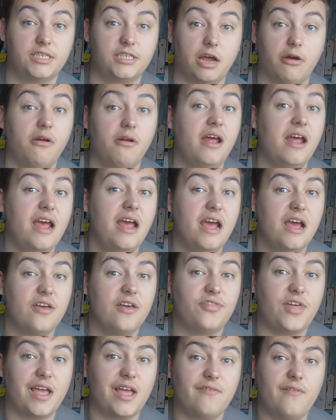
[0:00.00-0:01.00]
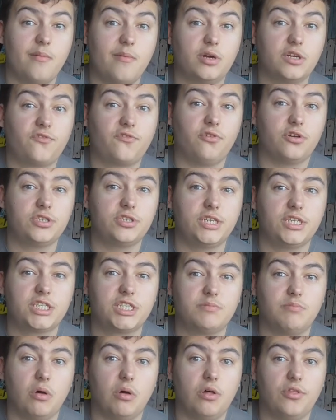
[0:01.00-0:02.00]
So Thank you very much for watching this
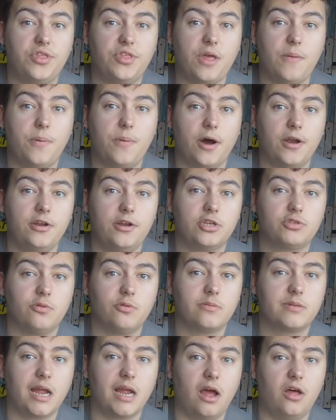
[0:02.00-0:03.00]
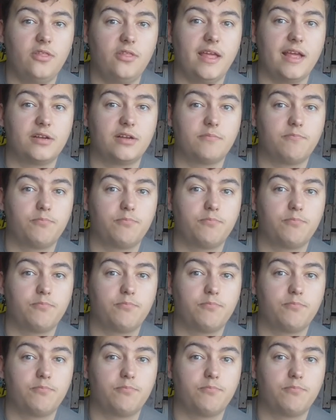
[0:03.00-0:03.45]
small theme park news update on the